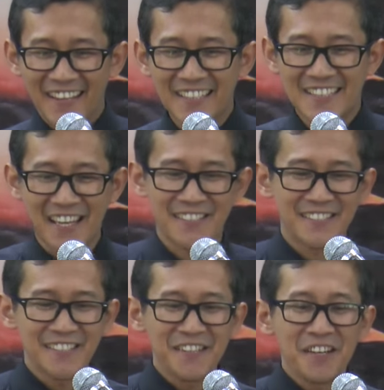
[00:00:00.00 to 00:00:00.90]
it
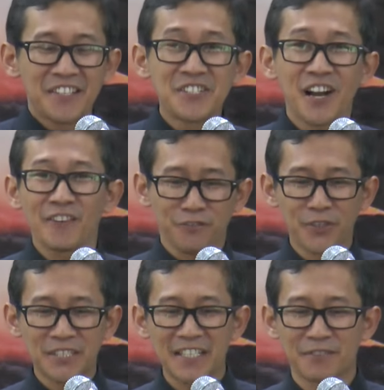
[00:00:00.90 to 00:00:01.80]
says, John
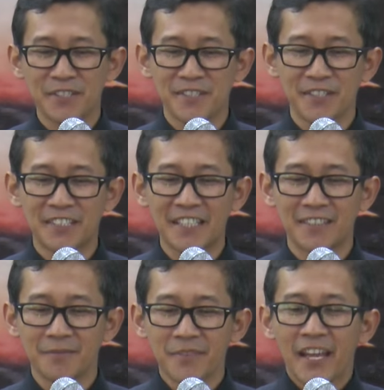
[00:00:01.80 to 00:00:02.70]
14, verse
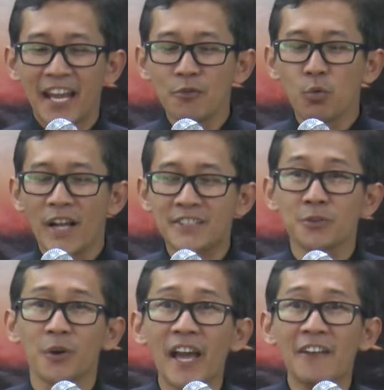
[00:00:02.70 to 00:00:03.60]
13, and
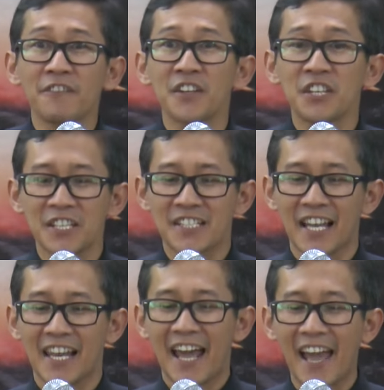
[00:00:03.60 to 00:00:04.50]
whatsoever ye
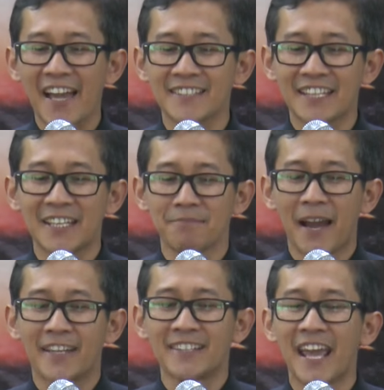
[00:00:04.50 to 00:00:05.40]
shall ask in
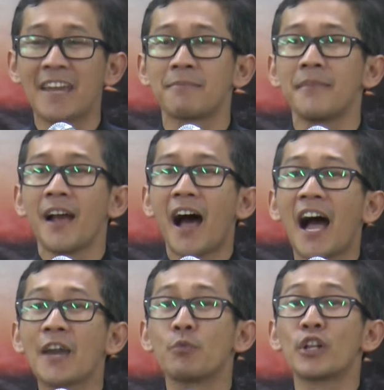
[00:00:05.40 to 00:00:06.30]
my name,
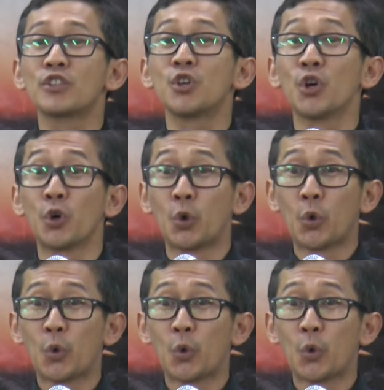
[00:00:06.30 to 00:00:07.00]
I will do.